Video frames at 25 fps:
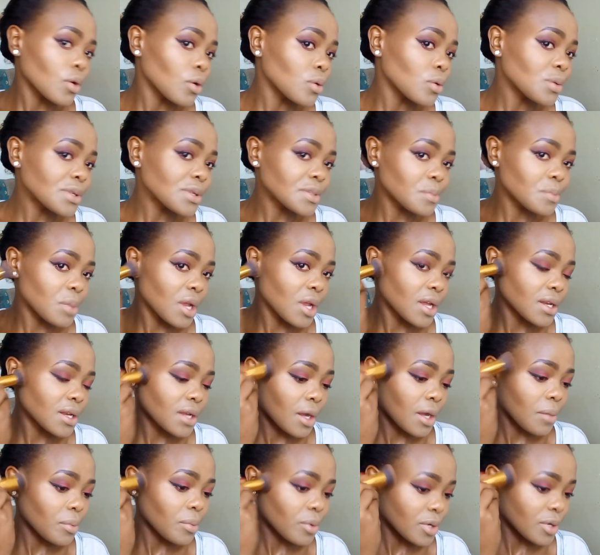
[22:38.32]
Always
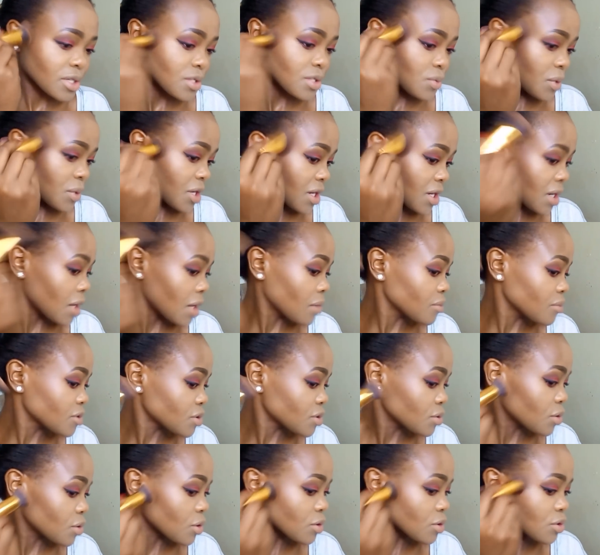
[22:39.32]
blend upwards when it comes
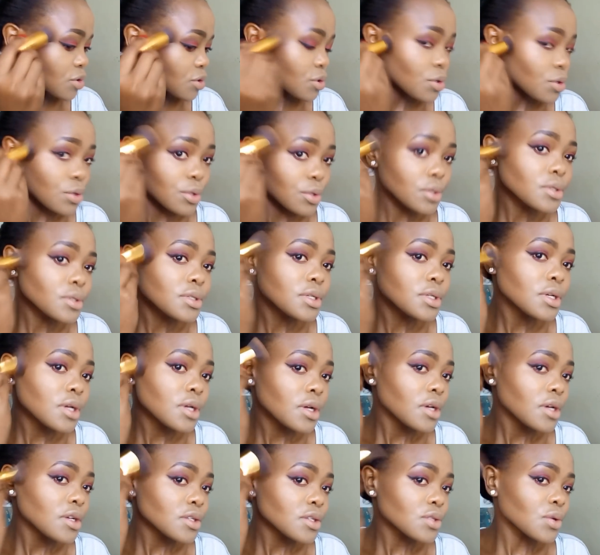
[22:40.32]
to contour,
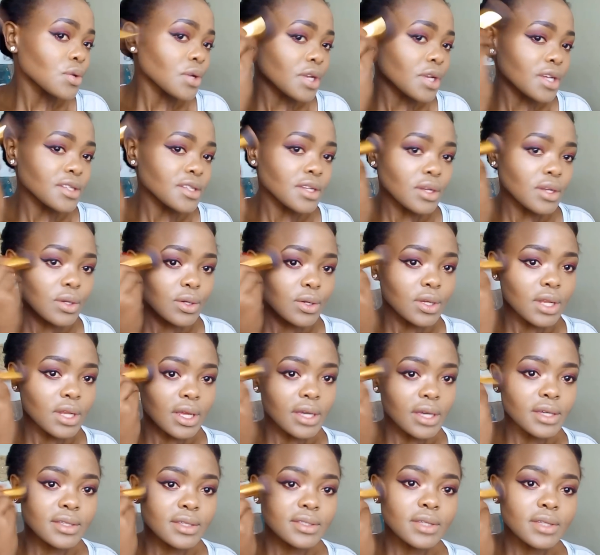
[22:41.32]
so it doesn't look
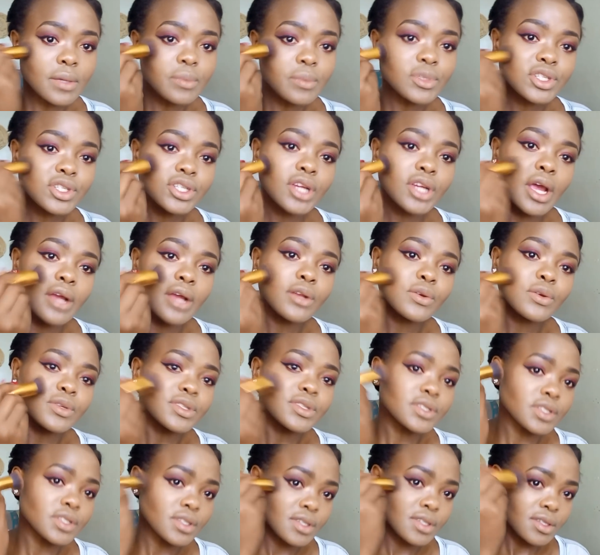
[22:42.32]
like some shadow
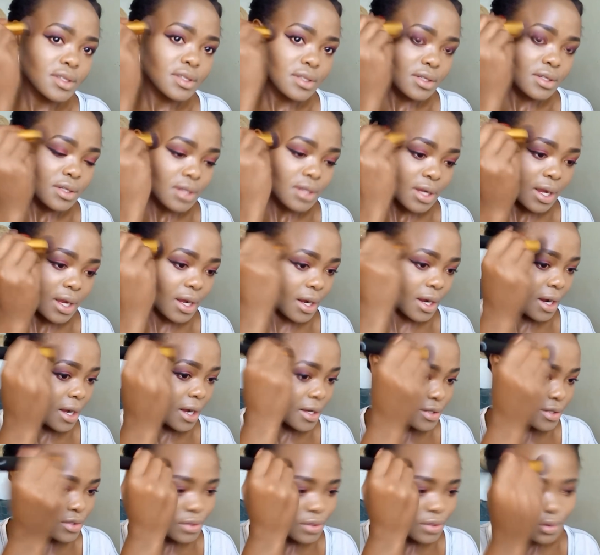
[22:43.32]
is just
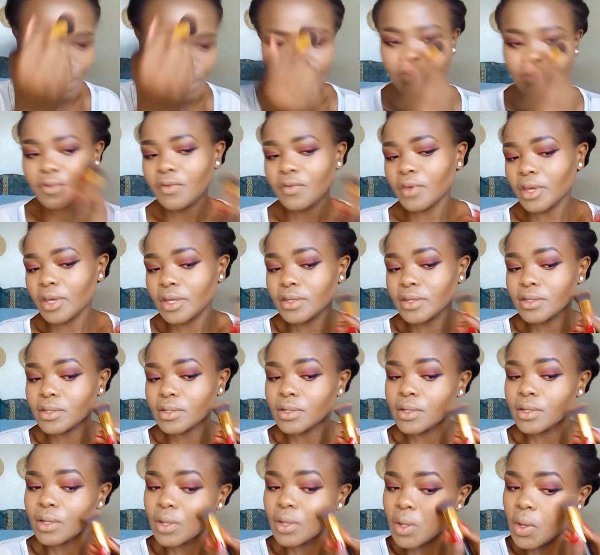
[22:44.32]
cast on your
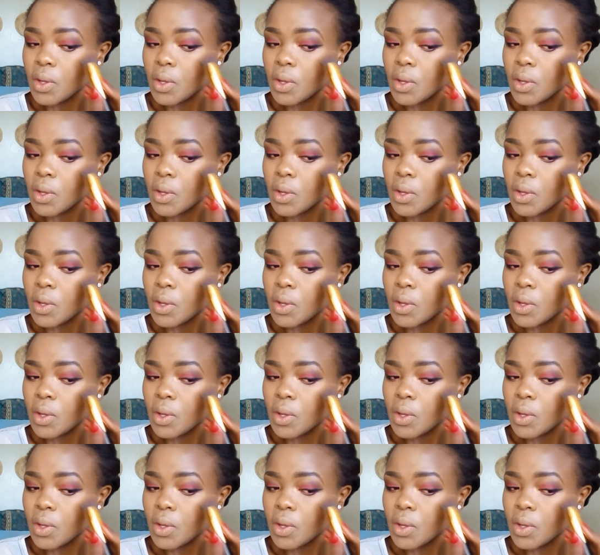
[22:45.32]
face.